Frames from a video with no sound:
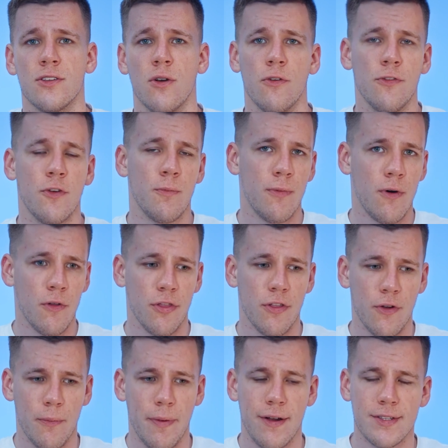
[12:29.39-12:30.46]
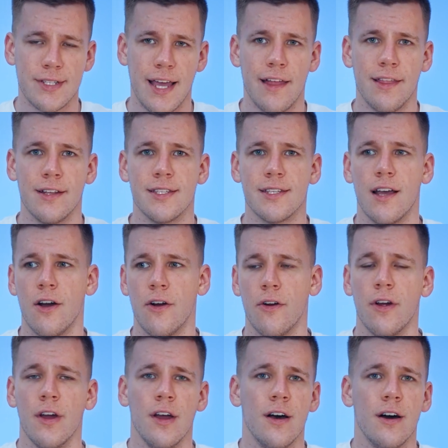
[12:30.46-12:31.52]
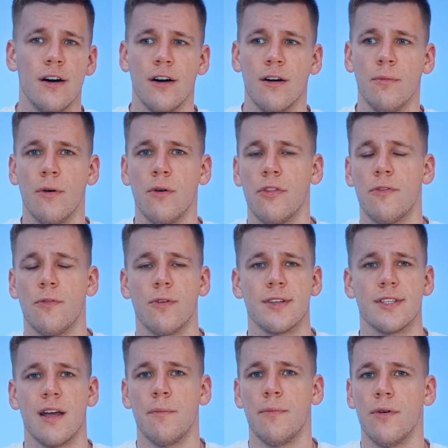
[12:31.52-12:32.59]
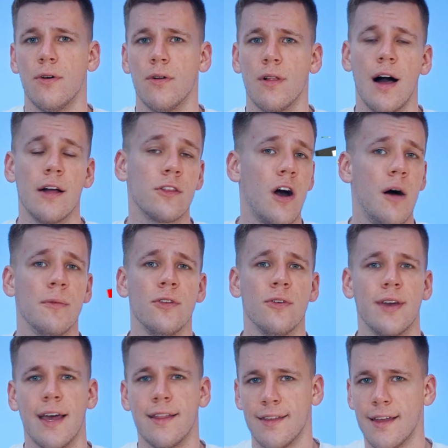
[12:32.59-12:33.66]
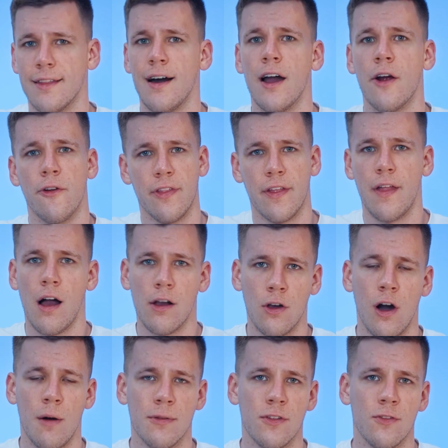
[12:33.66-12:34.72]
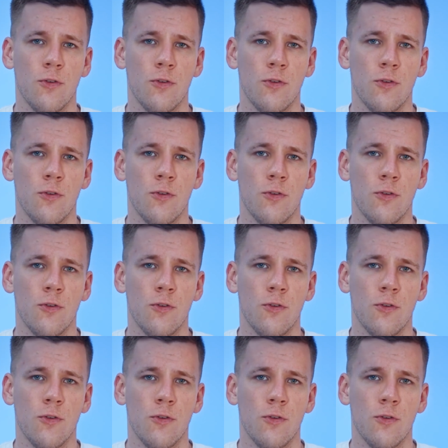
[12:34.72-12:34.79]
So if your parents' cat leads are both, for example, uncommon, you can get higher than uncommon.